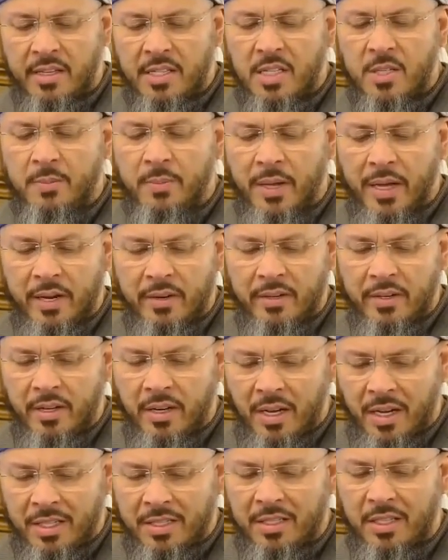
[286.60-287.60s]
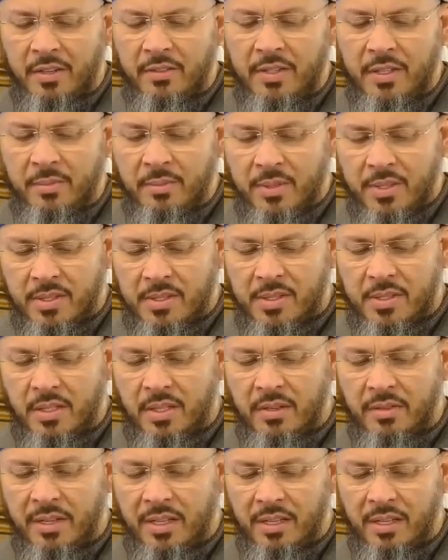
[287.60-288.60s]
despair not of the
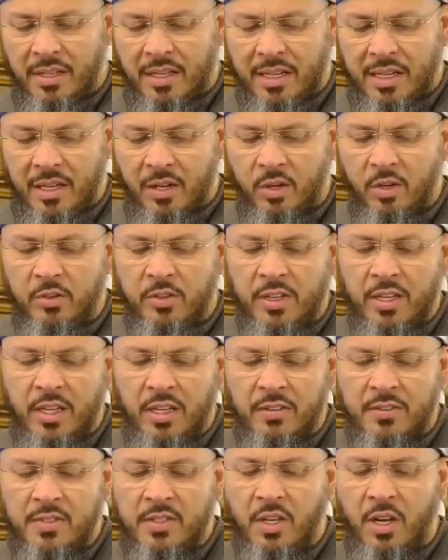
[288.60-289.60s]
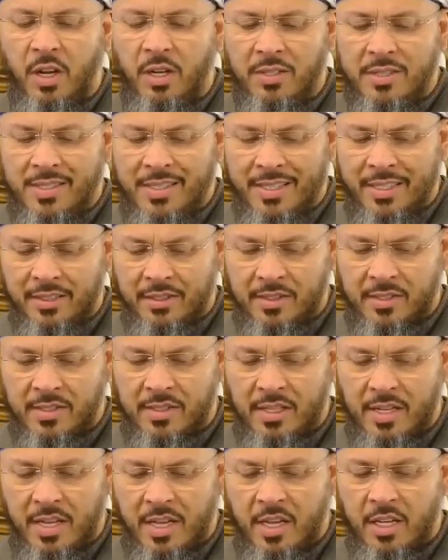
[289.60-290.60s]
mercy of Allah who forgives all
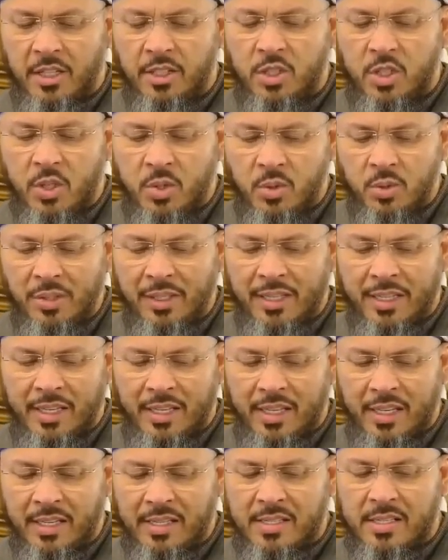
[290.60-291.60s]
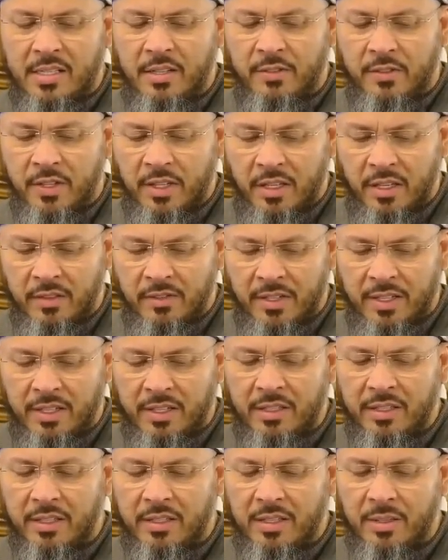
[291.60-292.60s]
sins. Truly, He is the
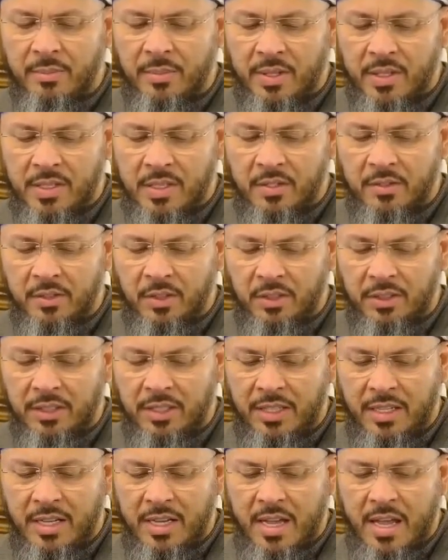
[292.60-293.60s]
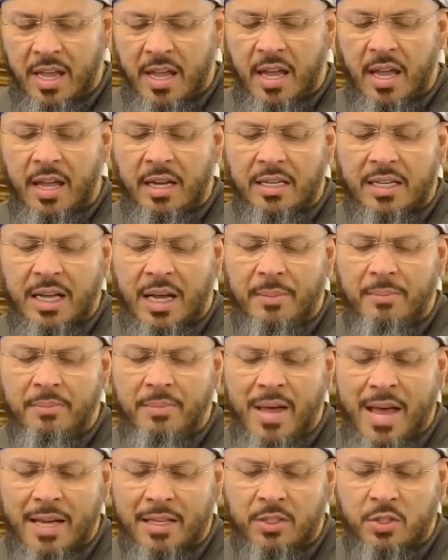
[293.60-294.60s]
forgiving, the merciful. And
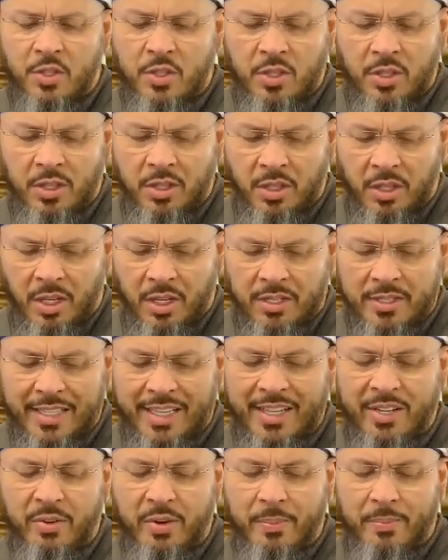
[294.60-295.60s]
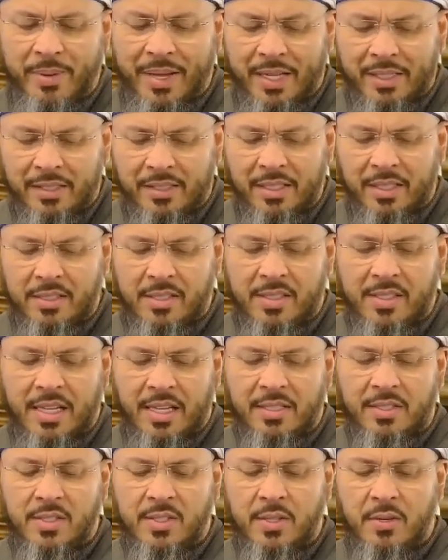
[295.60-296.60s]
come back to your Lord in
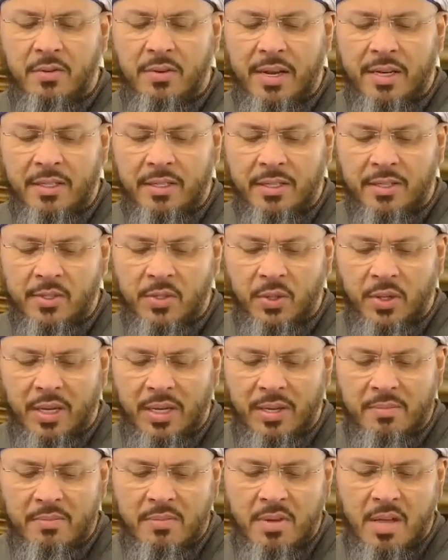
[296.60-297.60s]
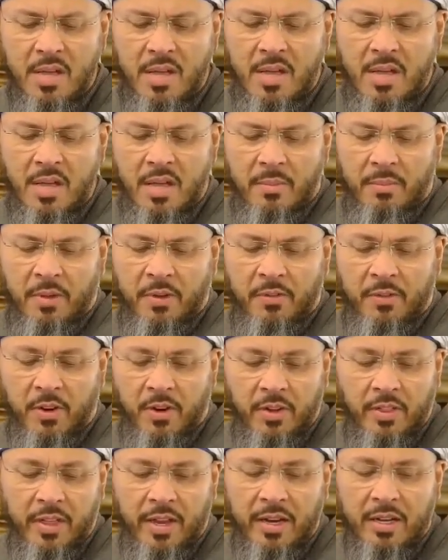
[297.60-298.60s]
repentance and surrender to Him
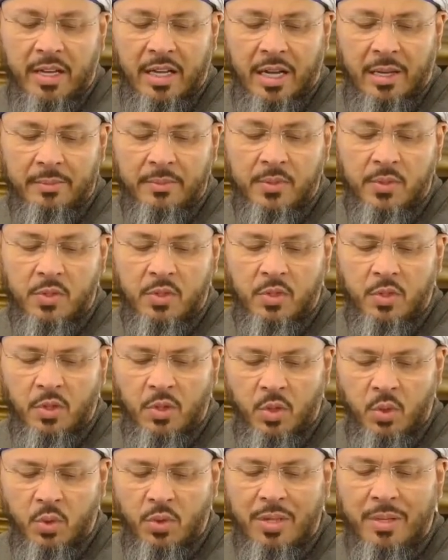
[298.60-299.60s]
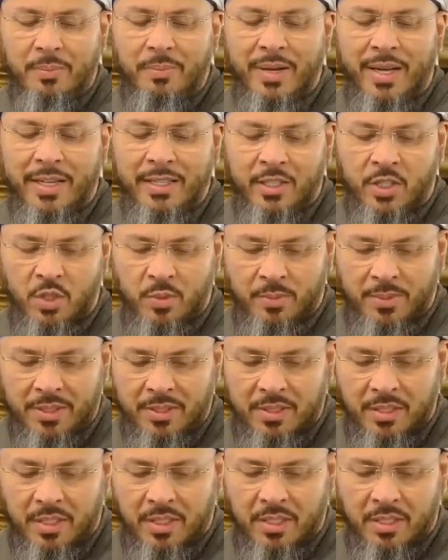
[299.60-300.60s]
before there comes to you the
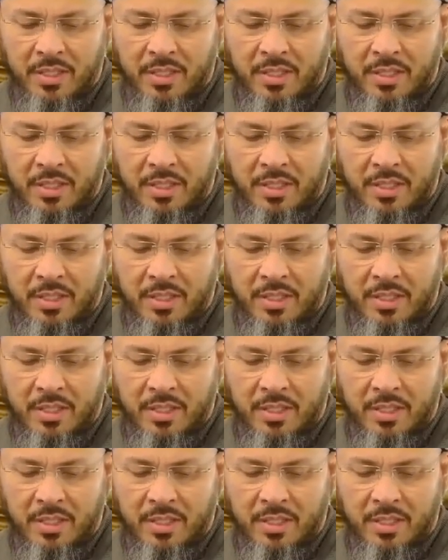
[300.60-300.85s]
punishment